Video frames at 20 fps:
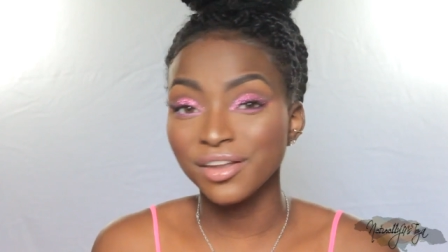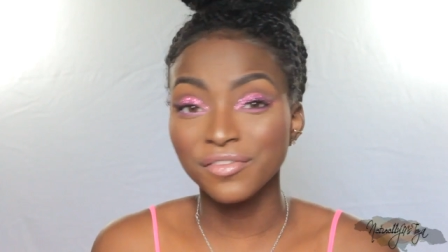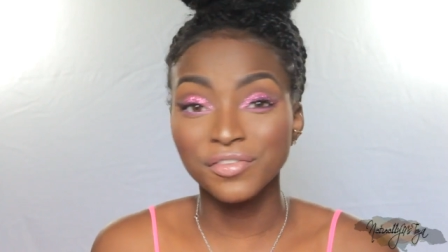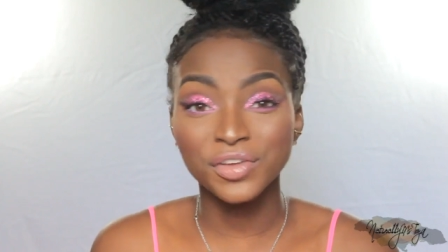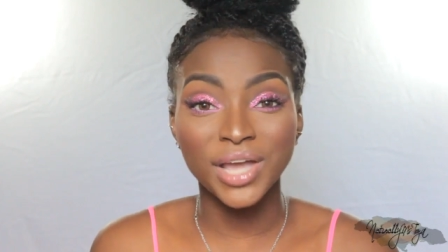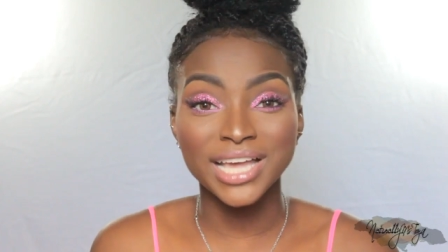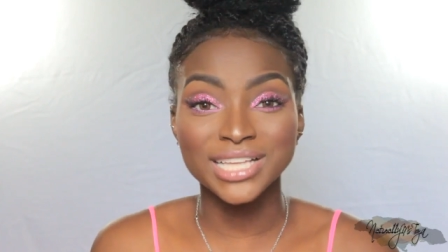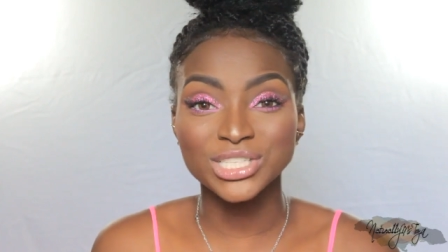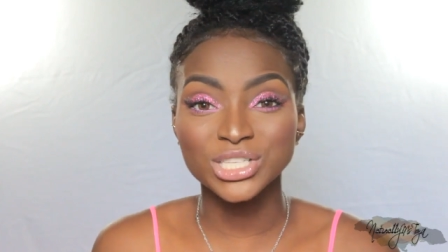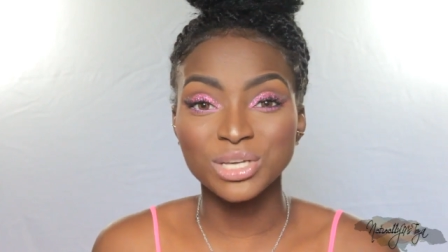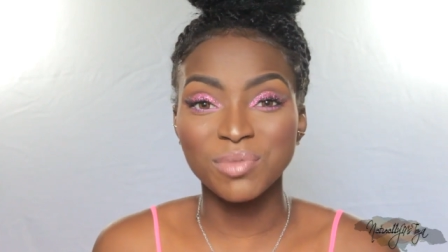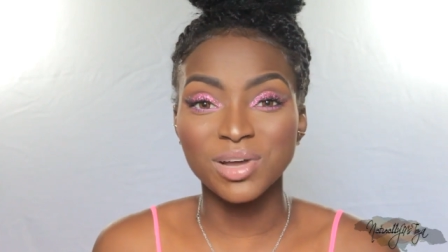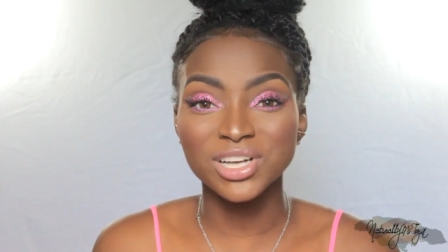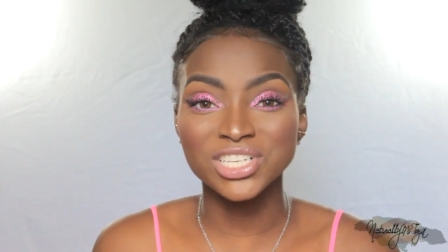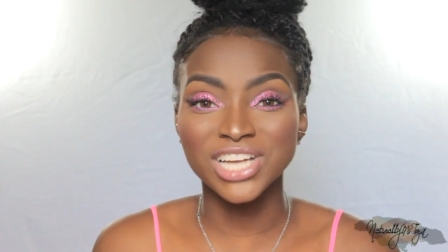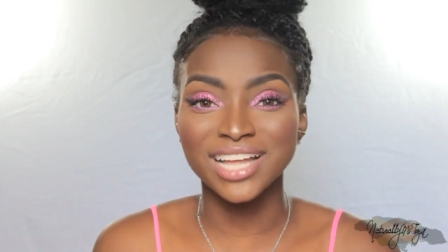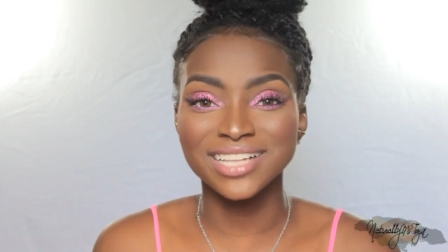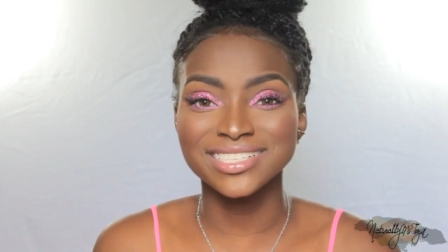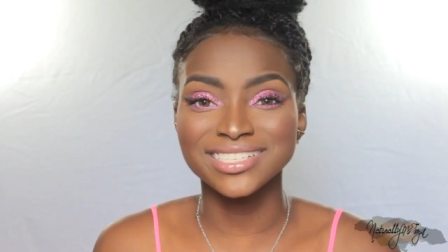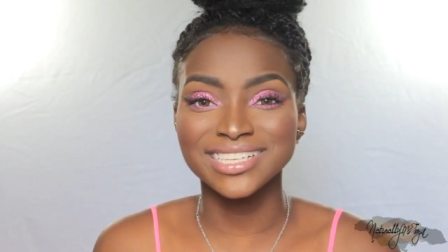love you guys so much.
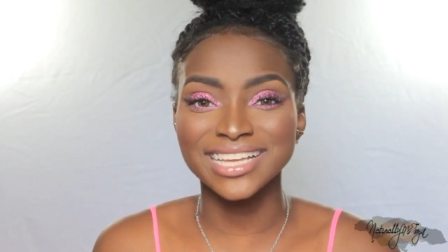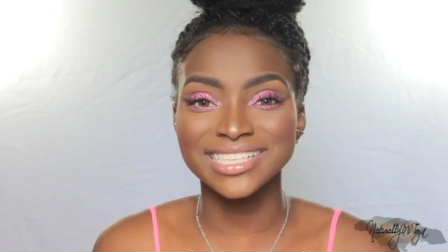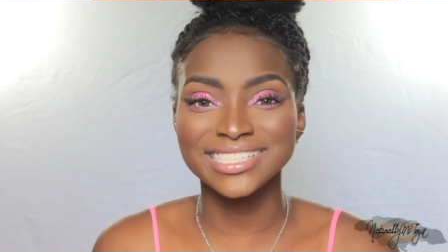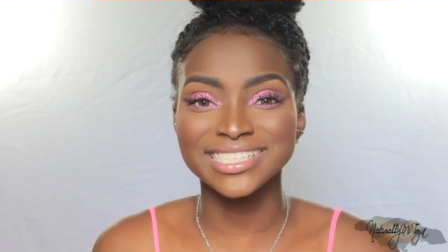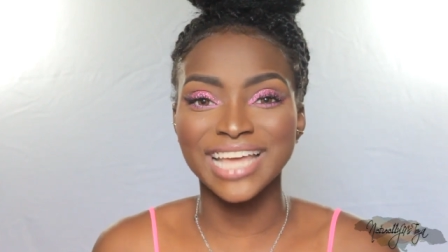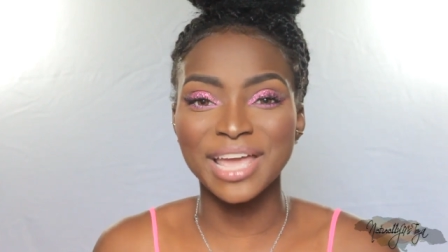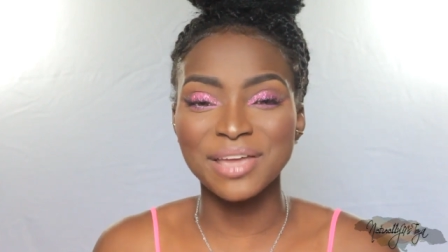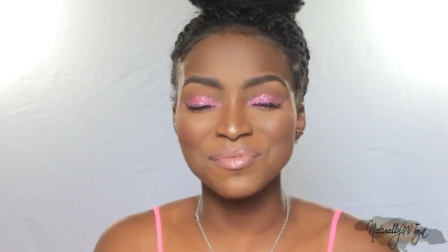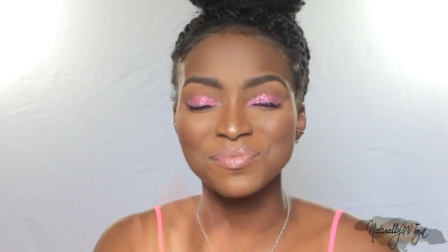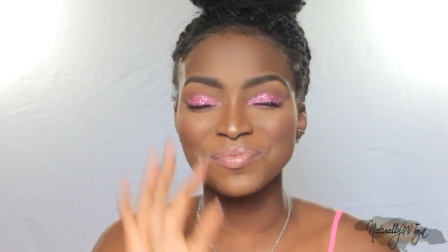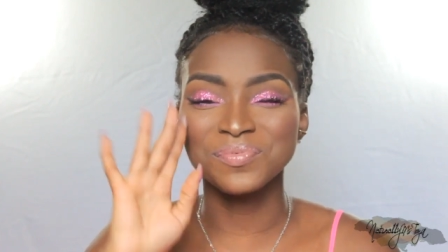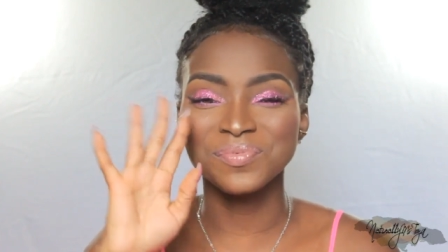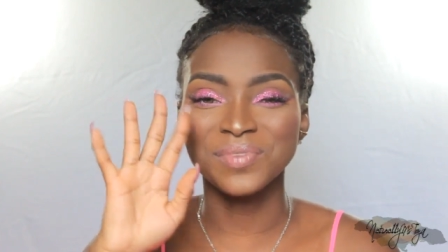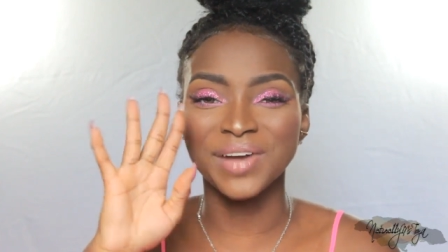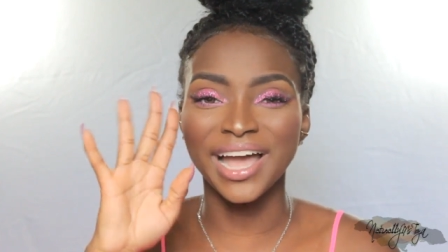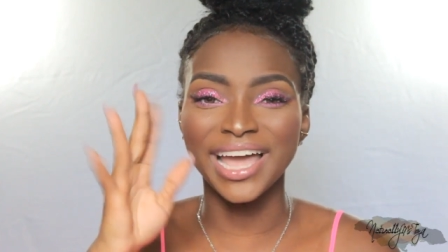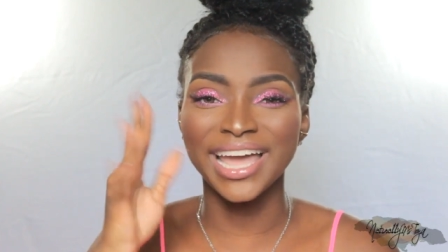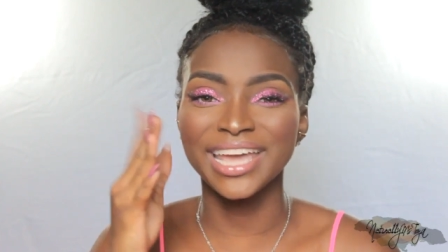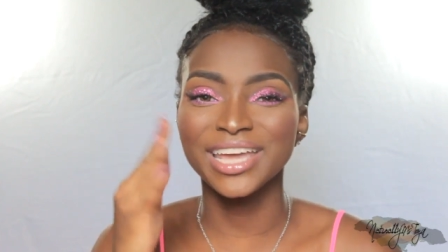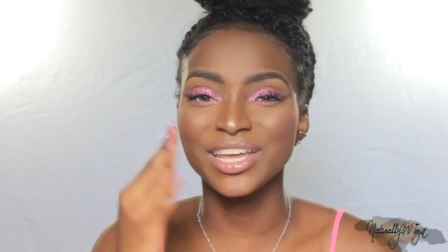Until next time,
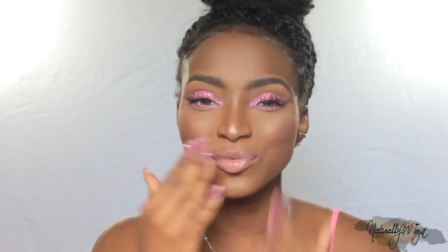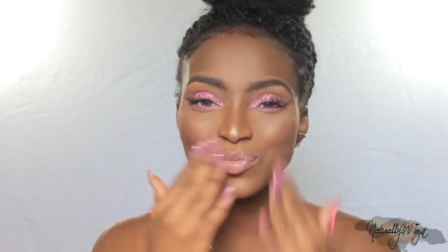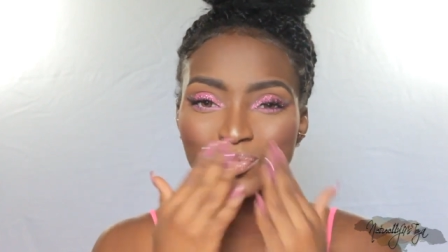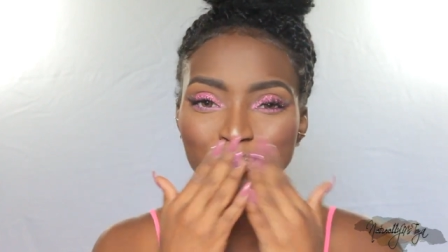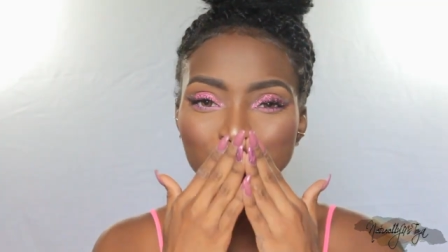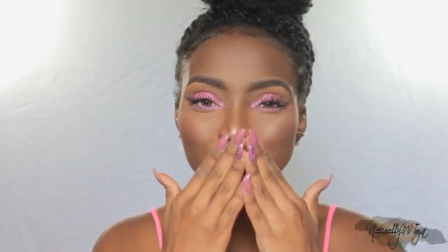bye.